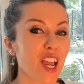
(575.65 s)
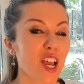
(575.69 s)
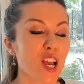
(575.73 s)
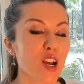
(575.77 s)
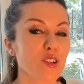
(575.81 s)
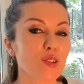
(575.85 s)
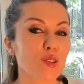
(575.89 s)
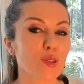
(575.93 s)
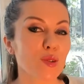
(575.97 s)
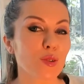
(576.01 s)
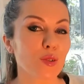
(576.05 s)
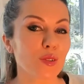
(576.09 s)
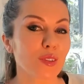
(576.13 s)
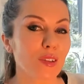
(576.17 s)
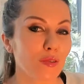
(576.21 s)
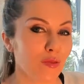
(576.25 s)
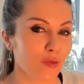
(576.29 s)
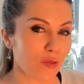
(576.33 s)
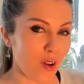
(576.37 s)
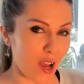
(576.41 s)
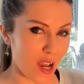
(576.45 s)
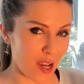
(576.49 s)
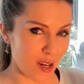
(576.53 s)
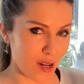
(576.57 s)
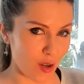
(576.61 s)
So the
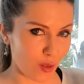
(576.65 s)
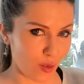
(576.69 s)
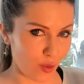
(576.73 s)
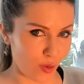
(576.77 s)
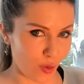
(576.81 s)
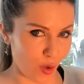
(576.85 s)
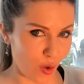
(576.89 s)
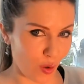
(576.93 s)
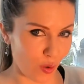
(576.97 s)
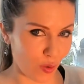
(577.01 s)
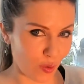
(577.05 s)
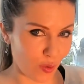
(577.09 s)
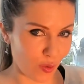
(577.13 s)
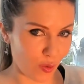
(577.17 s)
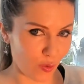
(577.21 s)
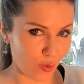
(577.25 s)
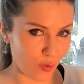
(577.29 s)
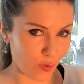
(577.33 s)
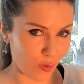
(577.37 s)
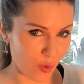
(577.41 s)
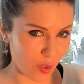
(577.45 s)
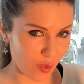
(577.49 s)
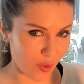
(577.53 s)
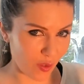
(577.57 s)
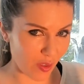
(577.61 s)
final note
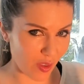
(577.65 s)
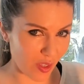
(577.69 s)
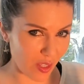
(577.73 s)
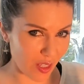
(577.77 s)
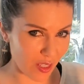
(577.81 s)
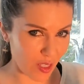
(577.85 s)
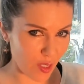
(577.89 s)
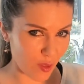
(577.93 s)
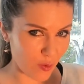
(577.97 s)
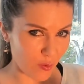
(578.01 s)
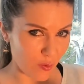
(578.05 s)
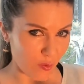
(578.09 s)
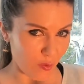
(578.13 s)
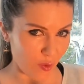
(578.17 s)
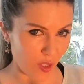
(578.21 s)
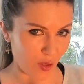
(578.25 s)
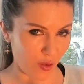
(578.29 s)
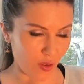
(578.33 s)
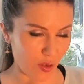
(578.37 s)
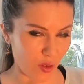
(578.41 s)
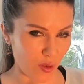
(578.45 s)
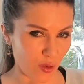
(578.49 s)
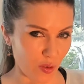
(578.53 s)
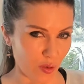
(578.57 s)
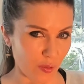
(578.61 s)
for this
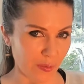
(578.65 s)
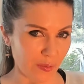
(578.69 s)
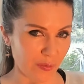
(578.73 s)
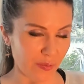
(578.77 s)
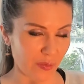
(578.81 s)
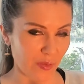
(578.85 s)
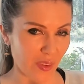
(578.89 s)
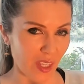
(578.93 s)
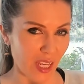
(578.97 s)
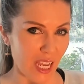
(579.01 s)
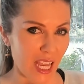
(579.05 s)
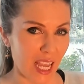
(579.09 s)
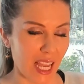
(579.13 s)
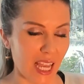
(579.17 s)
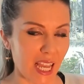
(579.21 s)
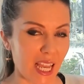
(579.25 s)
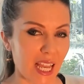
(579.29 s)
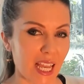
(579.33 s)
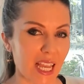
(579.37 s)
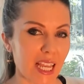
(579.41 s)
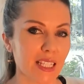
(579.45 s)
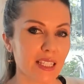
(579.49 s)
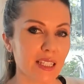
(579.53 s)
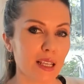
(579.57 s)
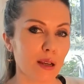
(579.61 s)
video
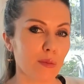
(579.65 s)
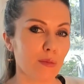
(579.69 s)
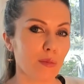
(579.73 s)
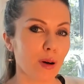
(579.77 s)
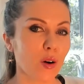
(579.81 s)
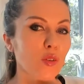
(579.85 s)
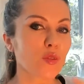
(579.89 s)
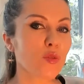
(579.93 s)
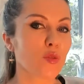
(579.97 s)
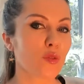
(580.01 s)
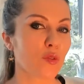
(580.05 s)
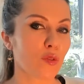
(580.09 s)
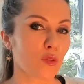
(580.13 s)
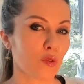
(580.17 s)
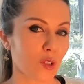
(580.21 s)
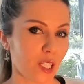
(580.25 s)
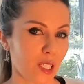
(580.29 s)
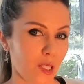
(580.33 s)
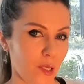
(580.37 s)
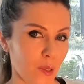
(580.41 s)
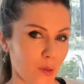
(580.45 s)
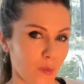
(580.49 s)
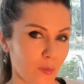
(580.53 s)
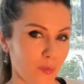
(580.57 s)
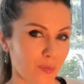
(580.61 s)
is about
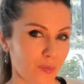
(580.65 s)
freedom.